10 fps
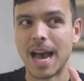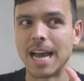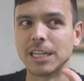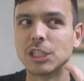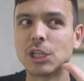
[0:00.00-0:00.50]

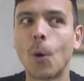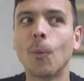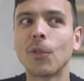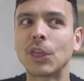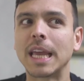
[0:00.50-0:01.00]
I
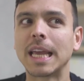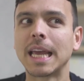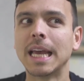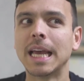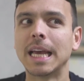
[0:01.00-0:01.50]
don't think
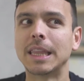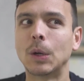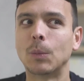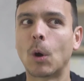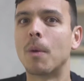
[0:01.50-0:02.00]

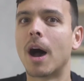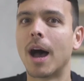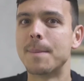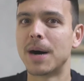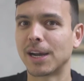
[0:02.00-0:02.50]
the
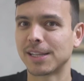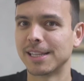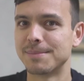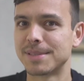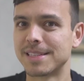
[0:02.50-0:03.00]
robot
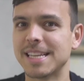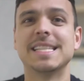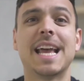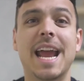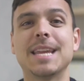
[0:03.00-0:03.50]
apocalypse
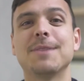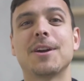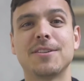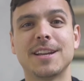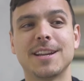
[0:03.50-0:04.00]
is
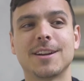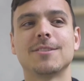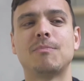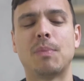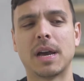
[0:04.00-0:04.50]
anywhere
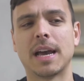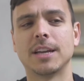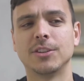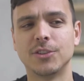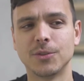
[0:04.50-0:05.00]
near, but
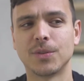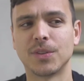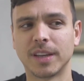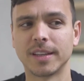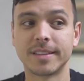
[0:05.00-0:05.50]
I do
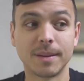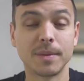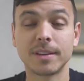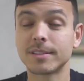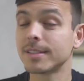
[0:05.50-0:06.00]
think it's
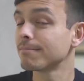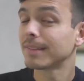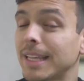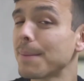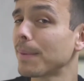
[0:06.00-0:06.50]
something to
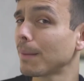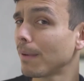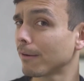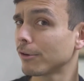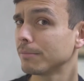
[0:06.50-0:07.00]
keep in the
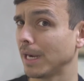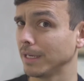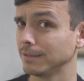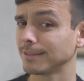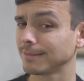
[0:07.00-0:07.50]
back of our
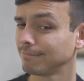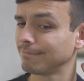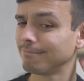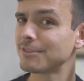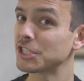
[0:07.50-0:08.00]
minds,
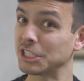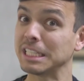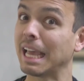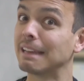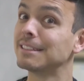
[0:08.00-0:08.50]
just in
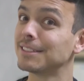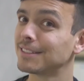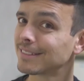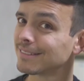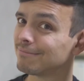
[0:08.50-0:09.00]

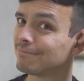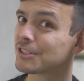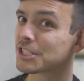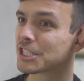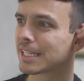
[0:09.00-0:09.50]
case.
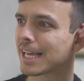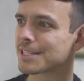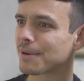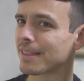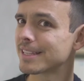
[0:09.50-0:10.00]
Just in
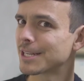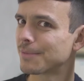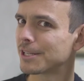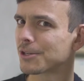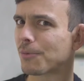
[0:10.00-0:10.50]
case one of these
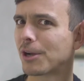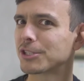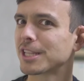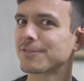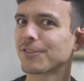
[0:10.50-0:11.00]
Xenobots are
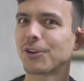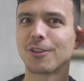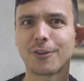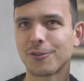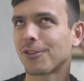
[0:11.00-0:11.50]
watching this video in
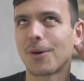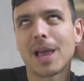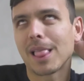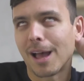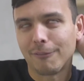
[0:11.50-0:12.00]
the future, though
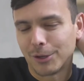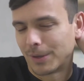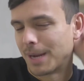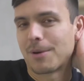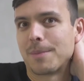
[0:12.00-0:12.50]
I love you,
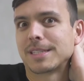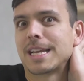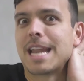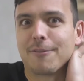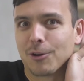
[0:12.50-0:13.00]
and I promise
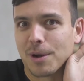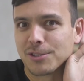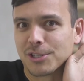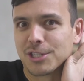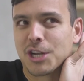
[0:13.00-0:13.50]
I never
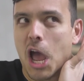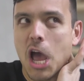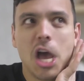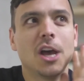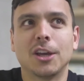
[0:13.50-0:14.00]
questioned
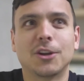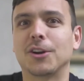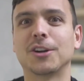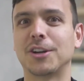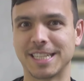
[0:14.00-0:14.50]

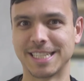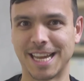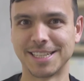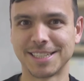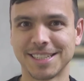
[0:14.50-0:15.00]
your good
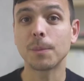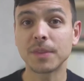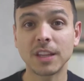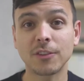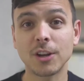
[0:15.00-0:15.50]
intent. I hope
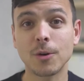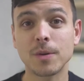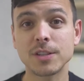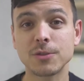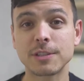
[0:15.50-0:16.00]
this video
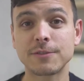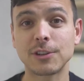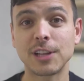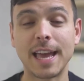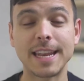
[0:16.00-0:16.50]
was
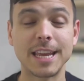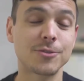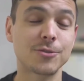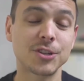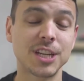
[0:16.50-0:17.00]
useful and
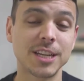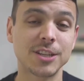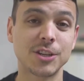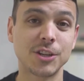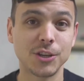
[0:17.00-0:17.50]
interesting
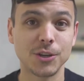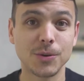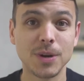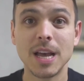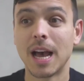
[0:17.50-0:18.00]
to
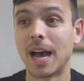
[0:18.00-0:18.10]
you.